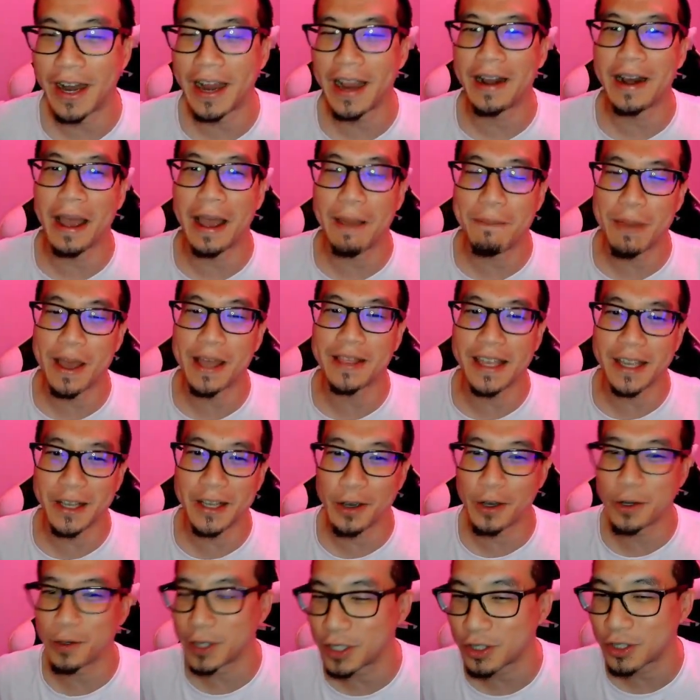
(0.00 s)
And I bet they go
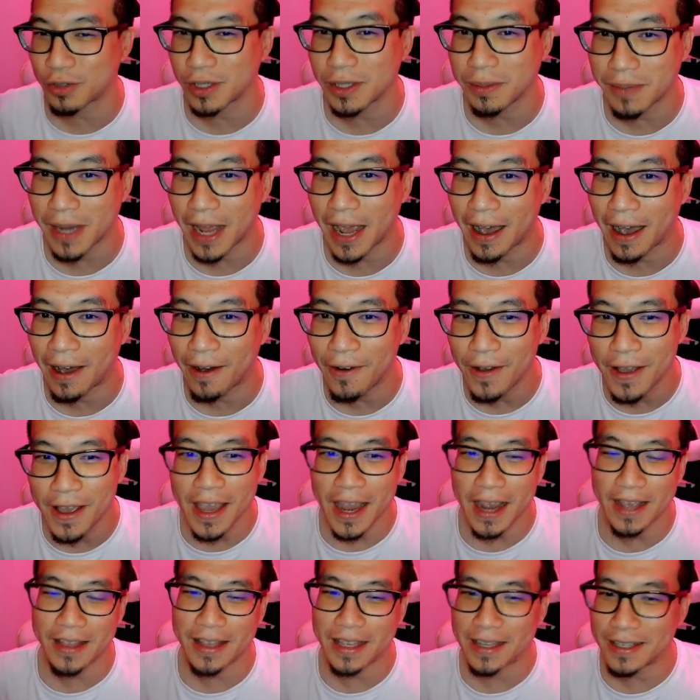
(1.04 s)
to his stream now,
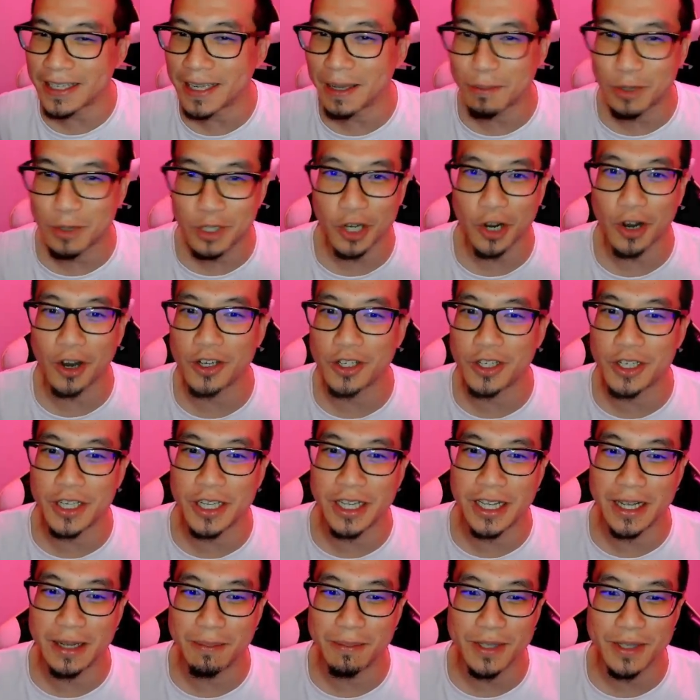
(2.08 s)
and they see him charge
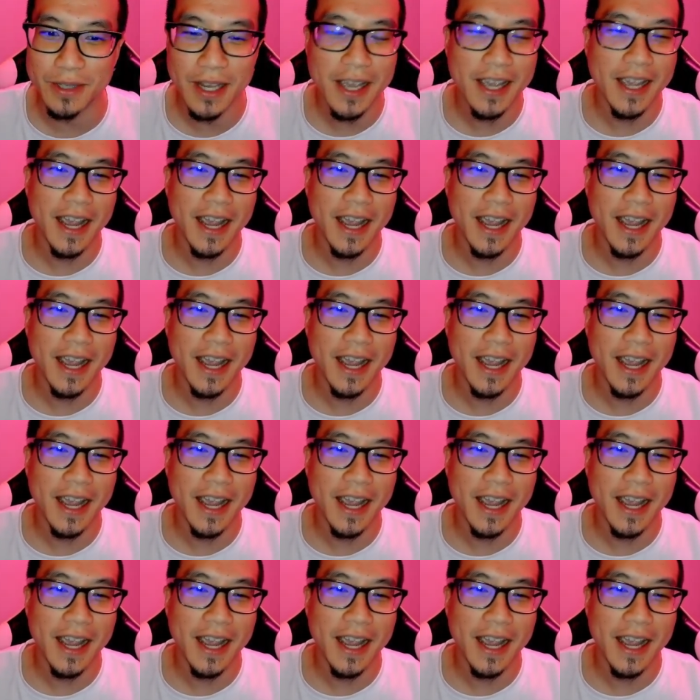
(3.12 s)
teams,